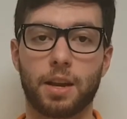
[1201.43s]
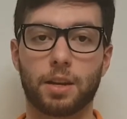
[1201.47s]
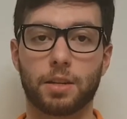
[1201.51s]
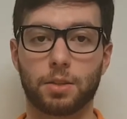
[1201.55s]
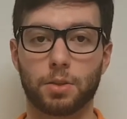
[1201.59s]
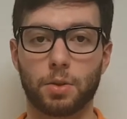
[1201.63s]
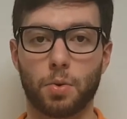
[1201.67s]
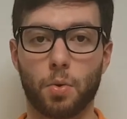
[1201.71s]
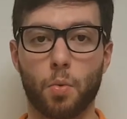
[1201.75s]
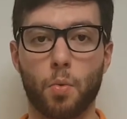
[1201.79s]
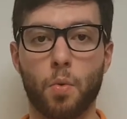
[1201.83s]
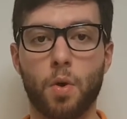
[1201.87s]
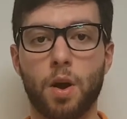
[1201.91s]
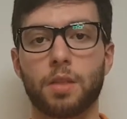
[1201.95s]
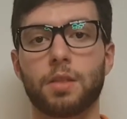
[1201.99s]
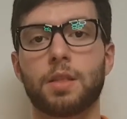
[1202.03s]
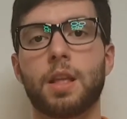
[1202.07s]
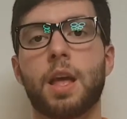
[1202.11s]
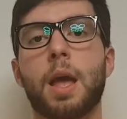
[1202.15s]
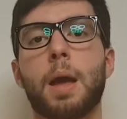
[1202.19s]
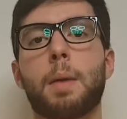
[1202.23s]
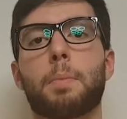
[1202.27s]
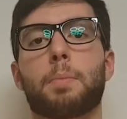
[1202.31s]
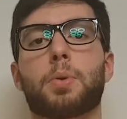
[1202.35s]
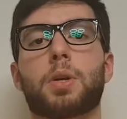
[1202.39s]
there's one
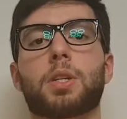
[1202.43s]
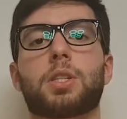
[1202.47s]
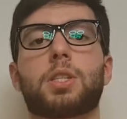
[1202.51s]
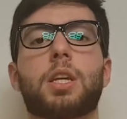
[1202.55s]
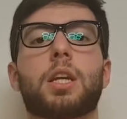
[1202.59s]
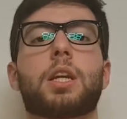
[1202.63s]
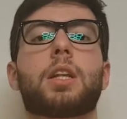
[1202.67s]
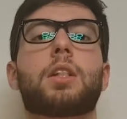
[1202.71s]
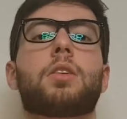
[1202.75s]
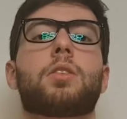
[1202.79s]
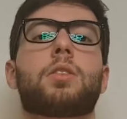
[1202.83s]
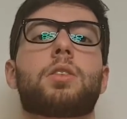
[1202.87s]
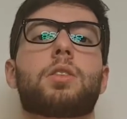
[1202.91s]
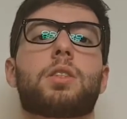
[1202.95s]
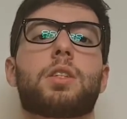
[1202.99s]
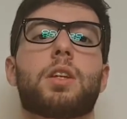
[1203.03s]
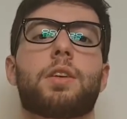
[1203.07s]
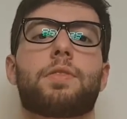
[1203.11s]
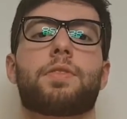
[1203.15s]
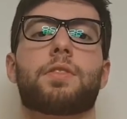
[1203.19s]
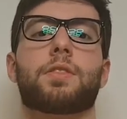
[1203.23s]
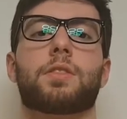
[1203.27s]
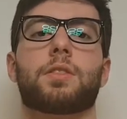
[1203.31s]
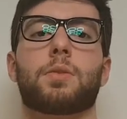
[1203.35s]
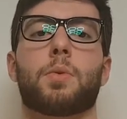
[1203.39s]
particular
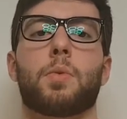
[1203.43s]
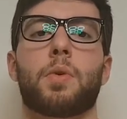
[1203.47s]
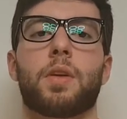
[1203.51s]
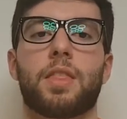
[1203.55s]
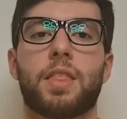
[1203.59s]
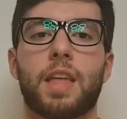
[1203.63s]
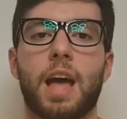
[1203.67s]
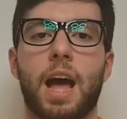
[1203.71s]
difference with